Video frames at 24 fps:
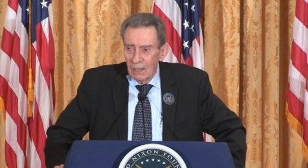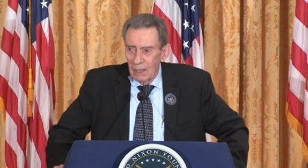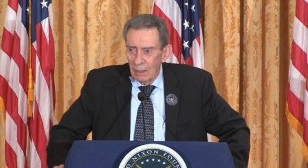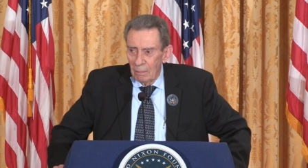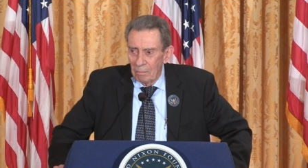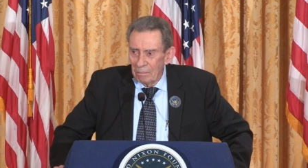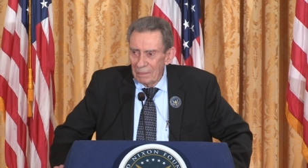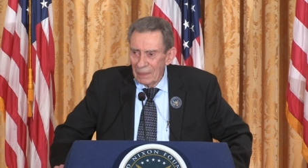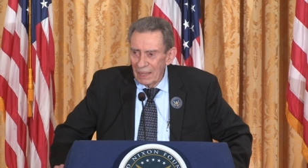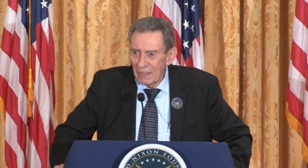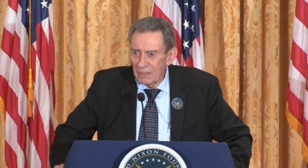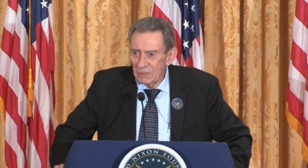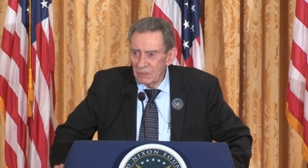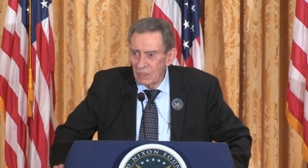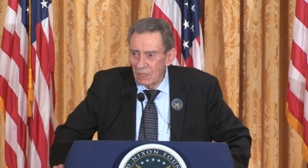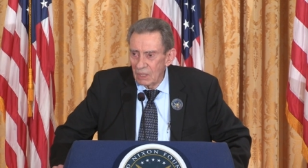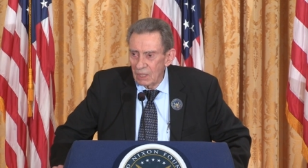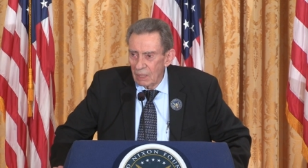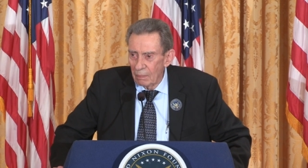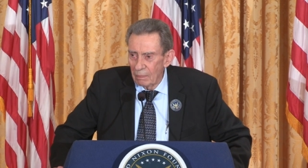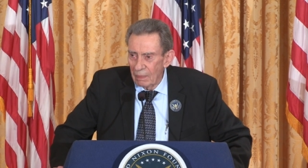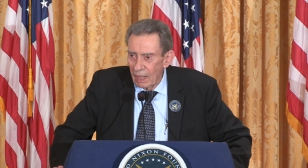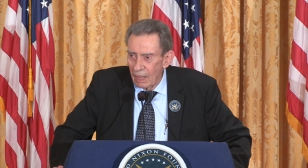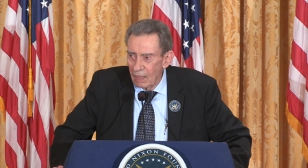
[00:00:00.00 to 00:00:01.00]
an
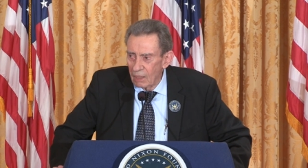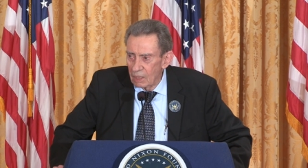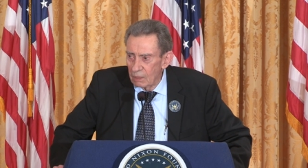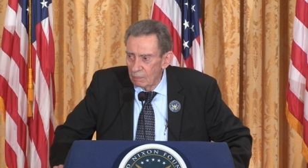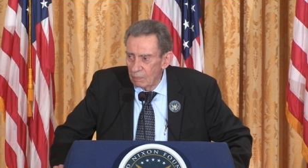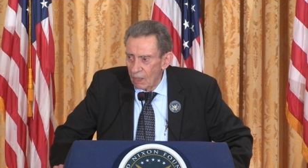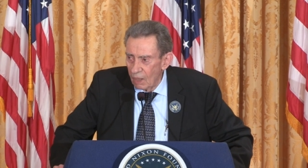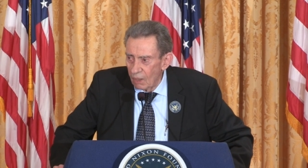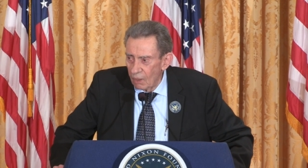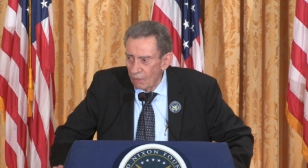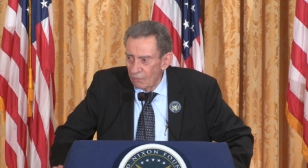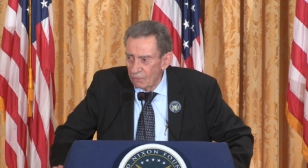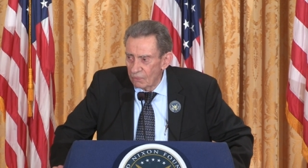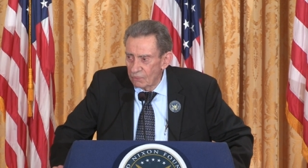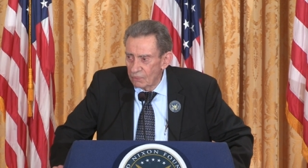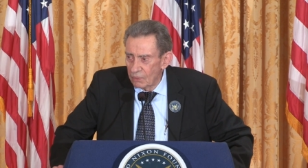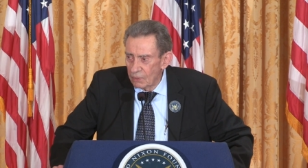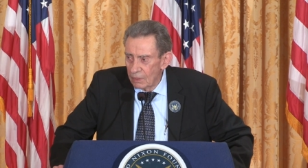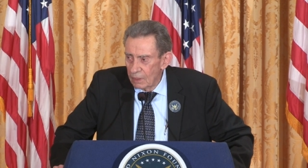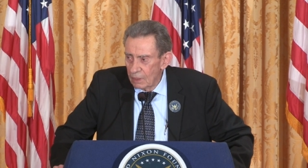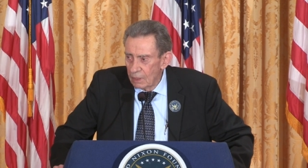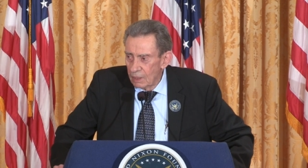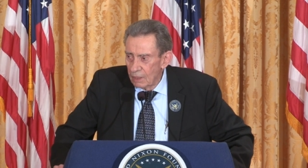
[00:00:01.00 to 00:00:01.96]
amazing amalgam of,